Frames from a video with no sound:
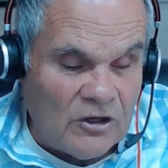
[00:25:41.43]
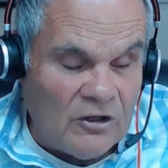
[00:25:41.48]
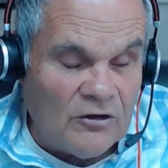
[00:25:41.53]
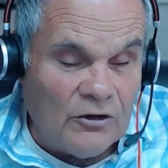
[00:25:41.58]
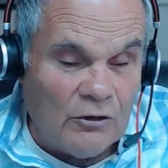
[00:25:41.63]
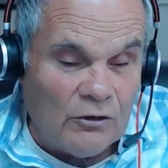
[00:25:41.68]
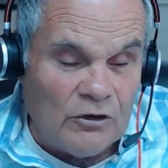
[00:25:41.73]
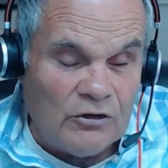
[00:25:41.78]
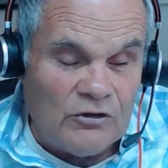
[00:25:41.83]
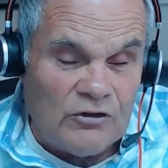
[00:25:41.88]
The
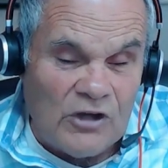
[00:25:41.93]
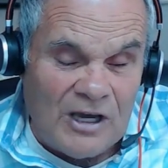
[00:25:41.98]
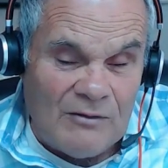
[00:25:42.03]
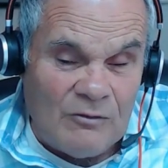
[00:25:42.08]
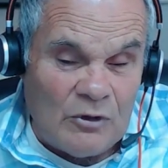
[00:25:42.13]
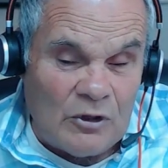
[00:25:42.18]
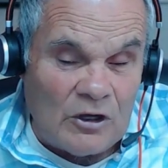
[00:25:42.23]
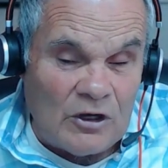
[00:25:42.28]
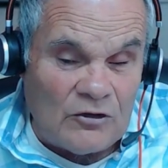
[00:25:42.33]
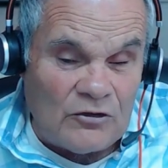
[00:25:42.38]
only
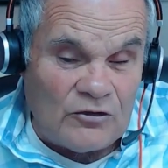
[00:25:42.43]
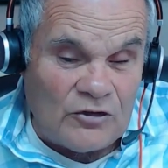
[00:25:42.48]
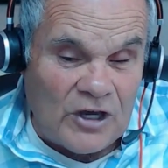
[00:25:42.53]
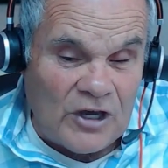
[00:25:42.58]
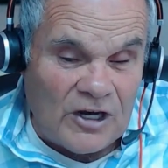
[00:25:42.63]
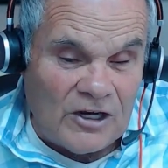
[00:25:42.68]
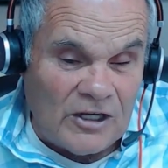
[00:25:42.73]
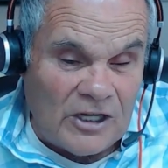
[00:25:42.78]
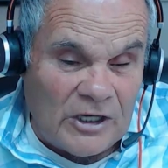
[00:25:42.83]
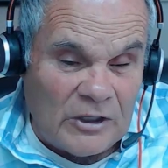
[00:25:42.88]
time a
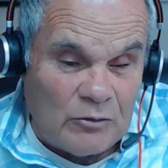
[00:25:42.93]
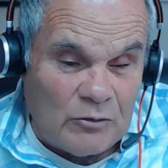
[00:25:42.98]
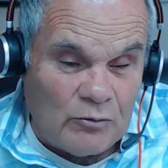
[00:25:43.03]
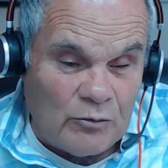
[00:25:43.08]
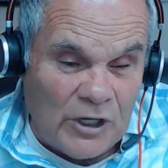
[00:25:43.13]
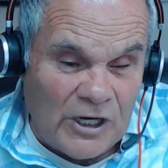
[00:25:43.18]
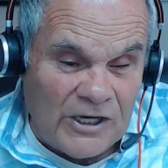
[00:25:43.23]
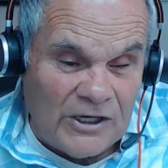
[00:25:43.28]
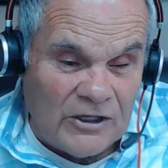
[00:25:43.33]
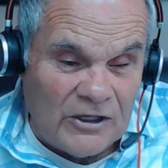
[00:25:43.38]
satellite
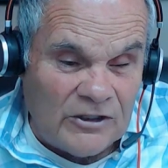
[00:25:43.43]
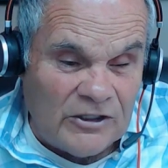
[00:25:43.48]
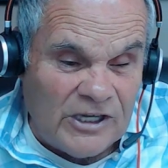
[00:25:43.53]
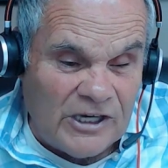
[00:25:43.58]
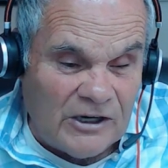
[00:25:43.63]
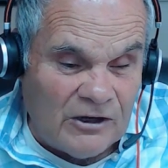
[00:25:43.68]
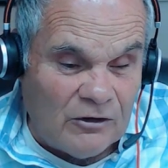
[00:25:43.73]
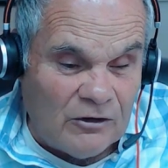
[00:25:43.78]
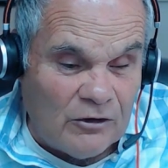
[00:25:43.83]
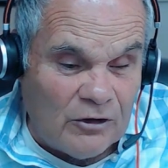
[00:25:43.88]
might
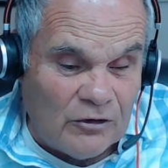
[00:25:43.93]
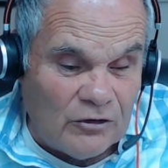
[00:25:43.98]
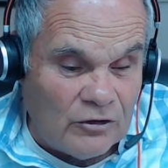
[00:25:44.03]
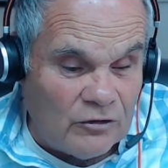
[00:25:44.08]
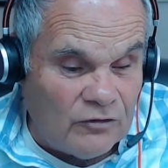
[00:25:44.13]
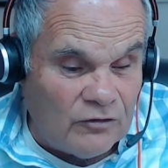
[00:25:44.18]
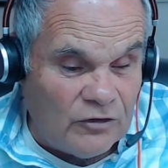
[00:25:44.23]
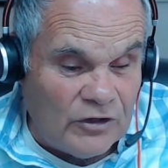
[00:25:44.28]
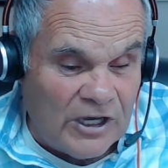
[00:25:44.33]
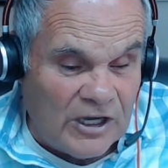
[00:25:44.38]
encounter it is
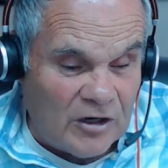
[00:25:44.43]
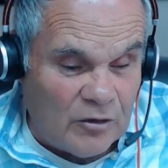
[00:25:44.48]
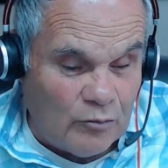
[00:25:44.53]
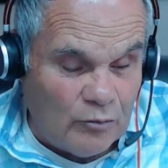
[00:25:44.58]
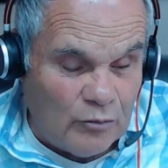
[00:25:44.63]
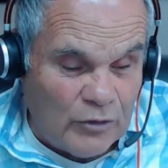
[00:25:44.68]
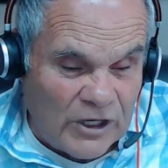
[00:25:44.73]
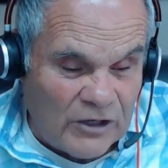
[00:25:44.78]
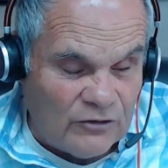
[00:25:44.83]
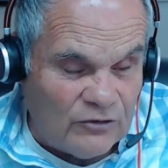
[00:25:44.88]
if you had a
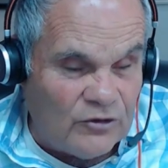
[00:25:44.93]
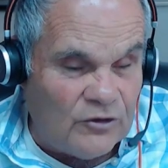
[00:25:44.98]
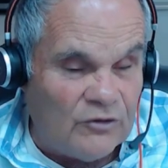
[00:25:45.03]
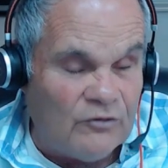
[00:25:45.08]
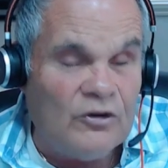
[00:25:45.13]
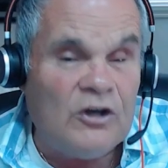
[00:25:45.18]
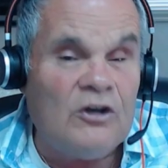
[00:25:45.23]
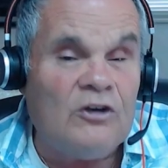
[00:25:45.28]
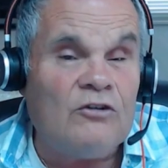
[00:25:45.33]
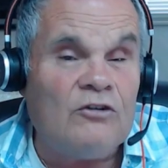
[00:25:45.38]
massive
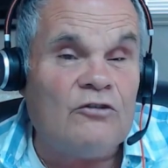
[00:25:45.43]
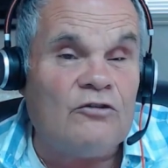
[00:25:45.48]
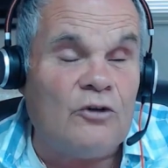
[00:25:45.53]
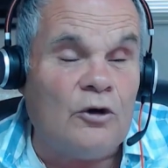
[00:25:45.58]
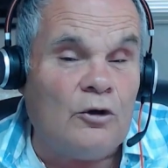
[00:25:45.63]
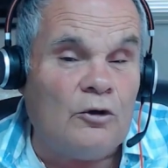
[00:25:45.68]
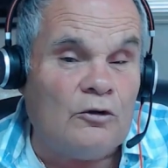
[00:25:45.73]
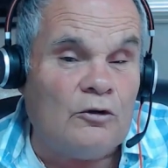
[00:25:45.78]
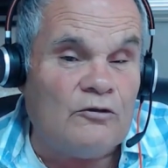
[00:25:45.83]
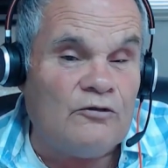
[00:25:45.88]

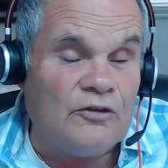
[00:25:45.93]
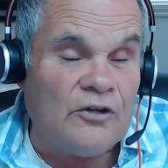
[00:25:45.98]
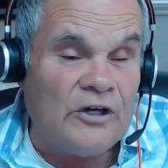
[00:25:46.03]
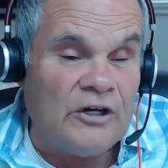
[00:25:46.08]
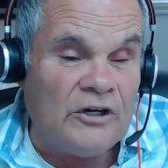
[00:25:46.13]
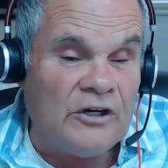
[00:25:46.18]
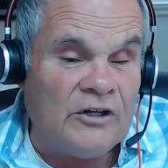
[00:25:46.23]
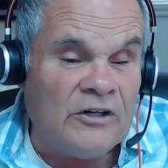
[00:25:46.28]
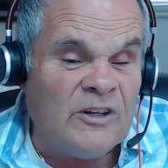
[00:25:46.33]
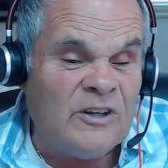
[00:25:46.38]
solar
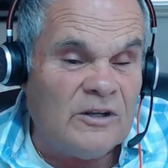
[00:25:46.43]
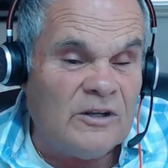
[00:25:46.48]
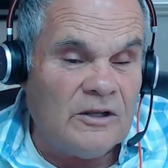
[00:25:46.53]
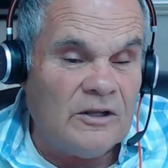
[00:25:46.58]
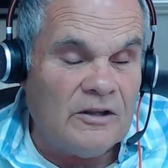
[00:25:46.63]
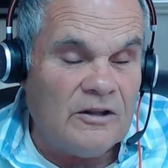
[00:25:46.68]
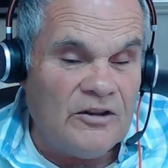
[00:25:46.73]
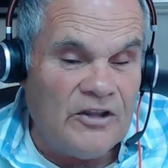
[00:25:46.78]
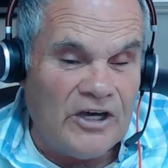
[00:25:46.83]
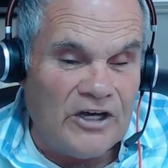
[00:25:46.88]
flare
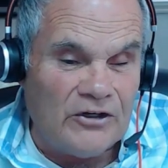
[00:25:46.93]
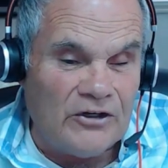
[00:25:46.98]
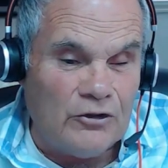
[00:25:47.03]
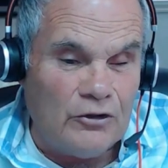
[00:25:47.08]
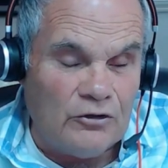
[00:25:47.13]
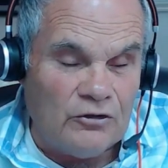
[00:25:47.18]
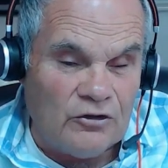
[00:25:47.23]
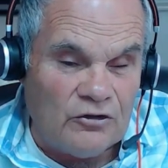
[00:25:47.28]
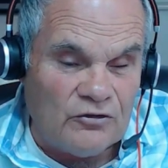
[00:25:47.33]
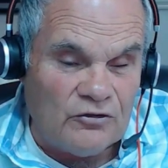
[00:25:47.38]
that
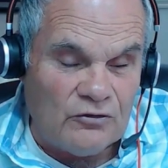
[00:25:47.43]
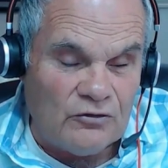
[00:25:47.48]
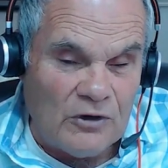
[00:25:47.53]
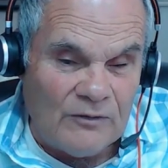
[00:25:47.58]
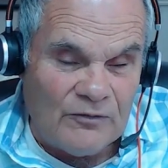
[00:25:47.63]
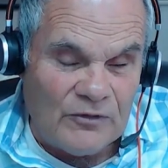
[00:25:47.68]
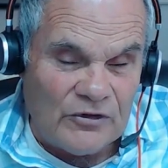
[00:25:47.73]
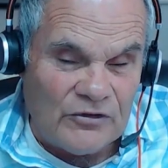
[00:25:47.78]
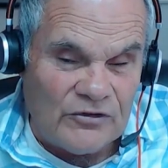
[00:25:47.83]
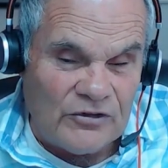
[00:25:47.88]
could
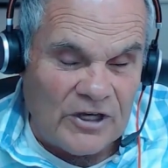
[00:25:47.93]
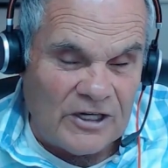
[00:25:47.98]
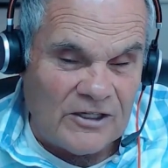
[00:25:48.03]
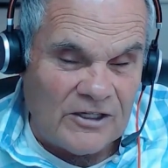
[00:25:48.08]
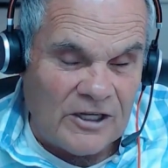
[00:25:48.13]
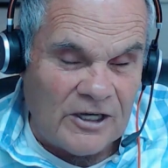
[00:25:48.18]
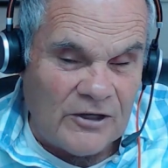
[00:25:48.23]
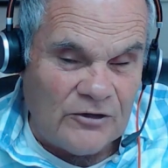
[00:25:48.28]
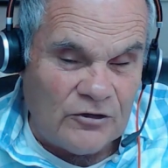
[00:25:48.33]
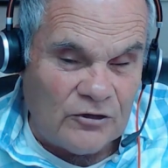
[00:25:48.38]
disrupt the
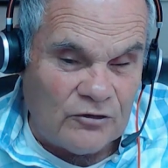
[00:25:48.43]
satellites.